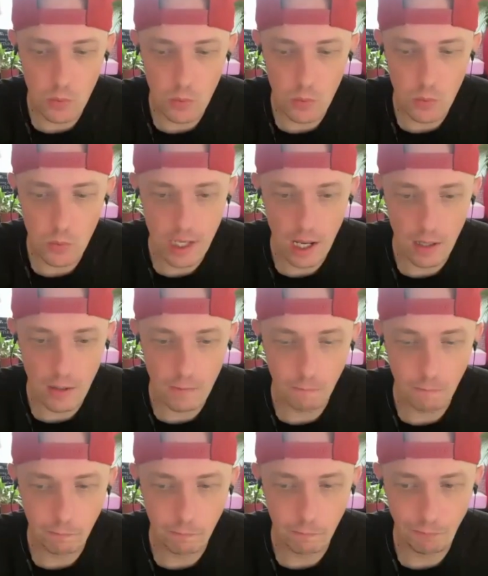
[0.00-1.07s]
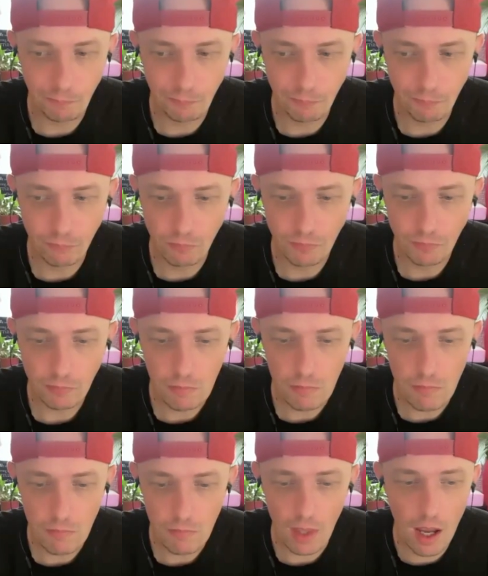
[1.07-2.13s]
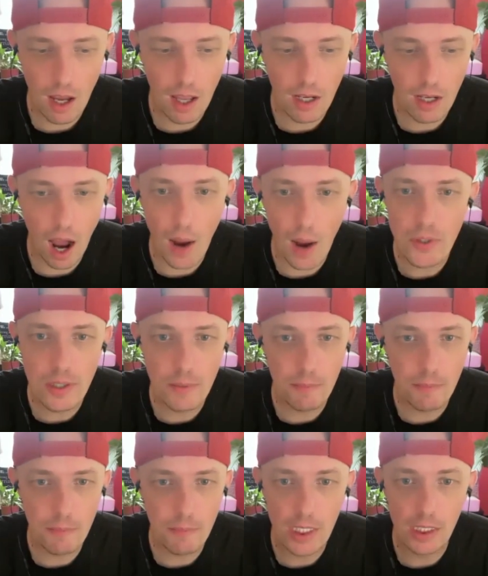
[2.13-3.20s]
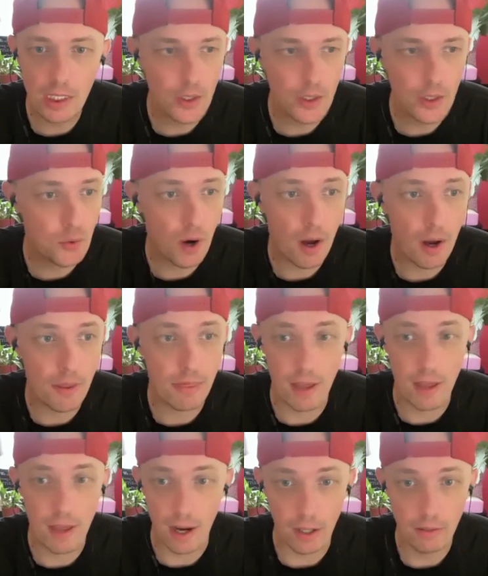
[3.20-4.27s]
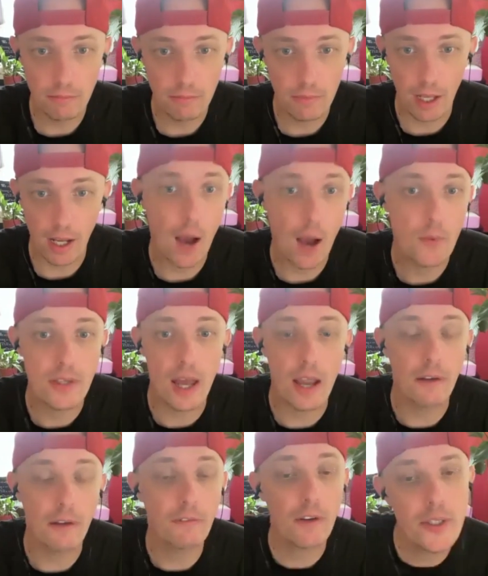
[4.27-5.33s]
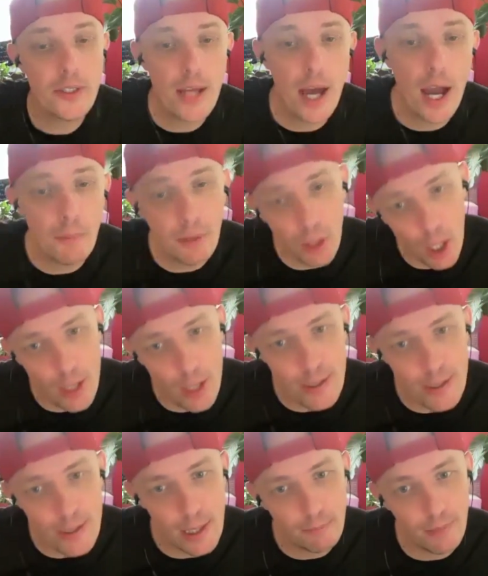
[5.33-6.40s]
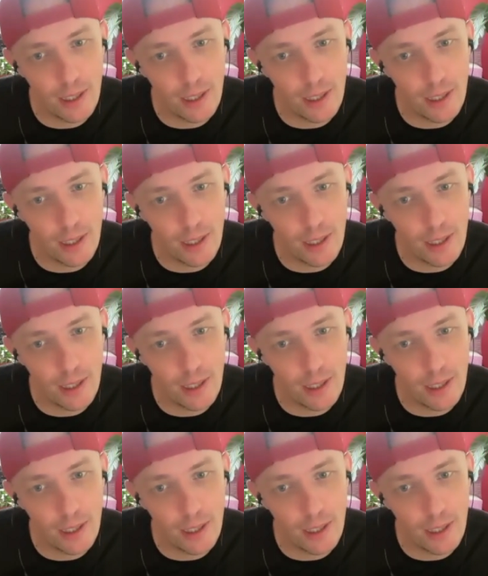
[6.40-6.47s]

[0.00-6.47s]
walked in. And I was immediately drawn there. Like I was like, first stop, closet.